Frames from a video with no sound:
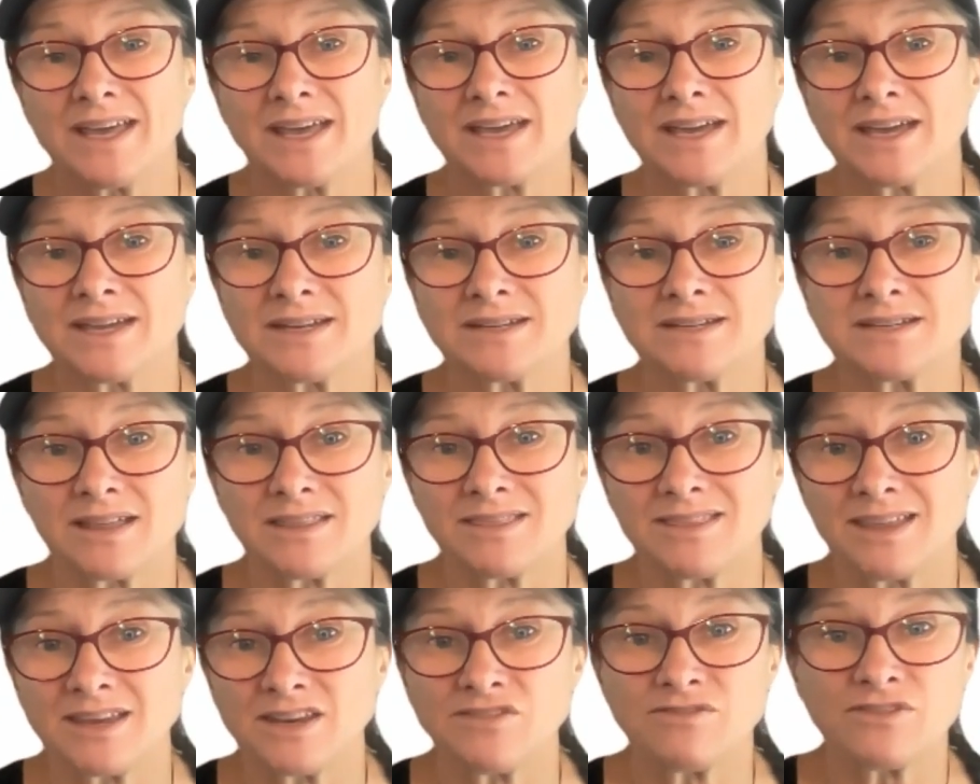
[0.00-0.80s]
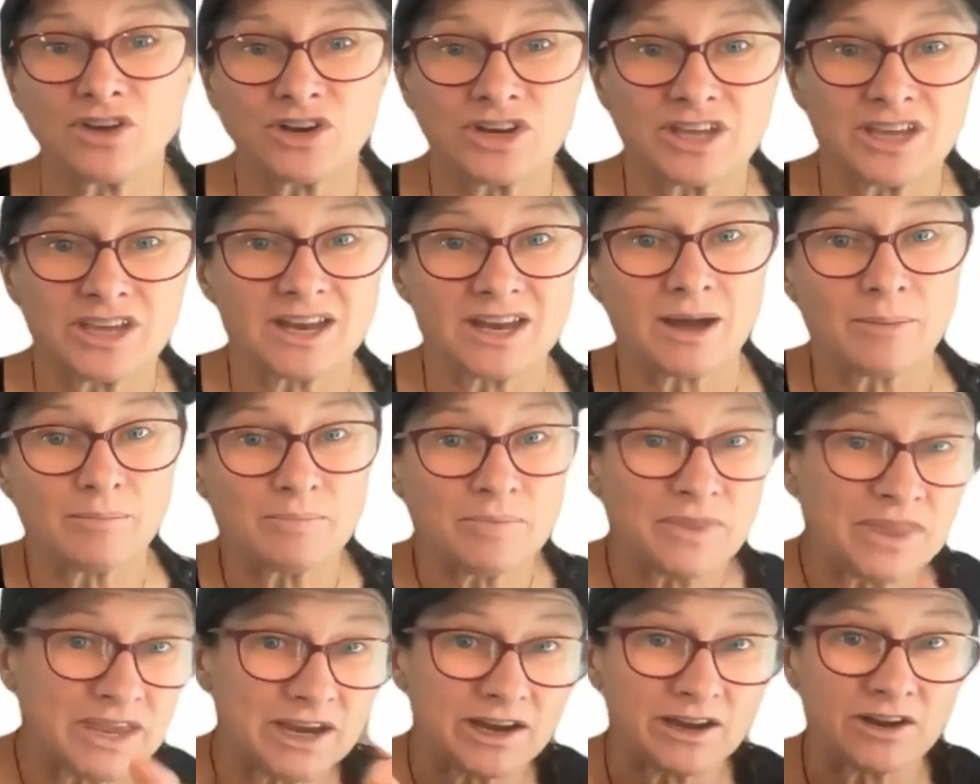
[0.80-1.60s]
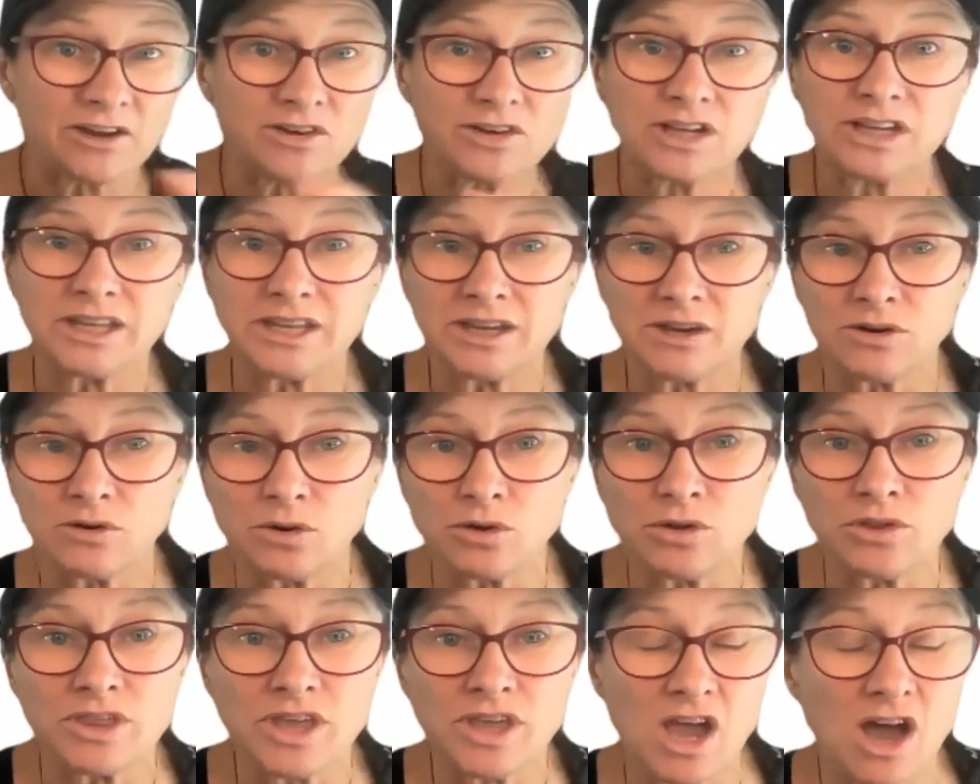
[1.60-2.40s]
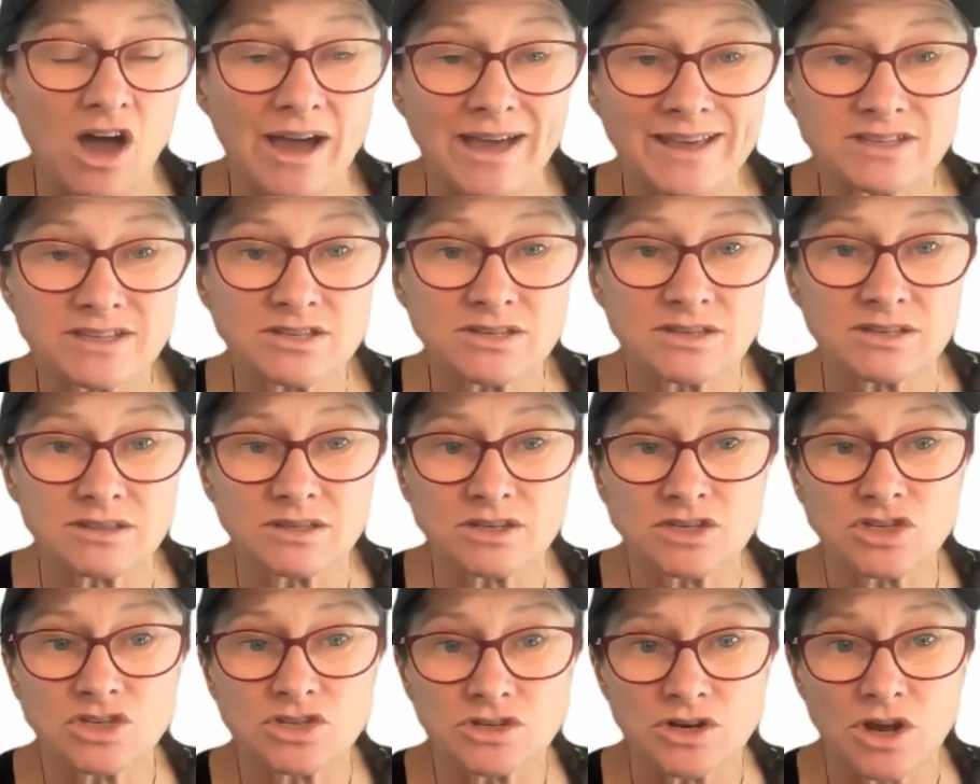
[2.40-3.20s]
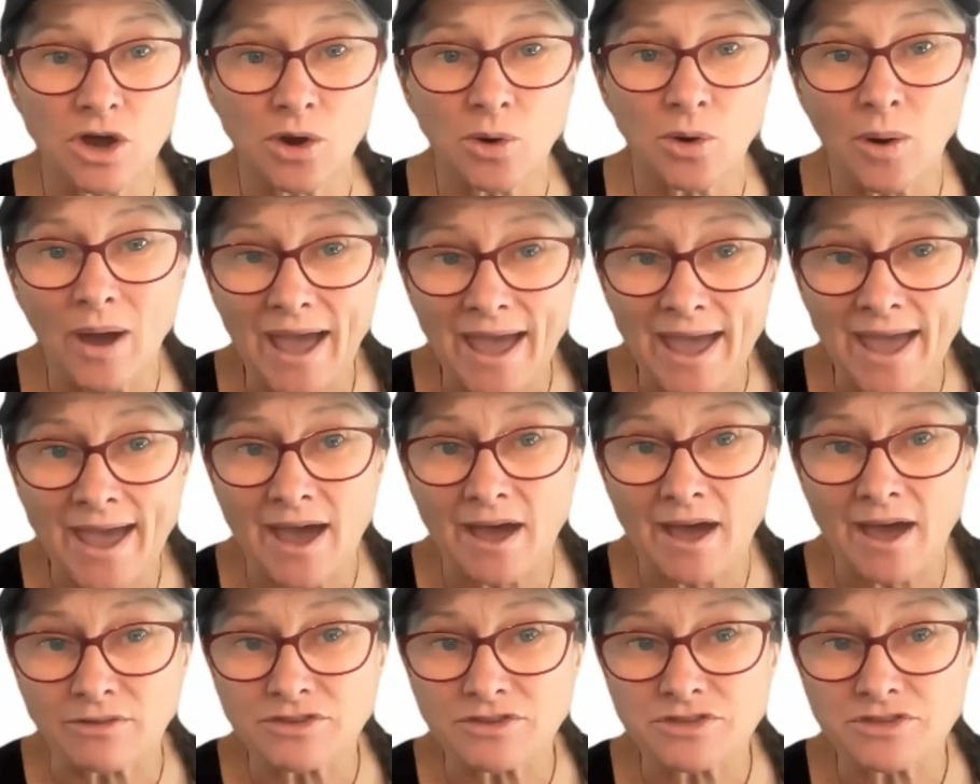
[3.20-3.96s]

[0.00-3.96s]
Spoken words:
And then you've got to get up there and clear all the ice and the snow out.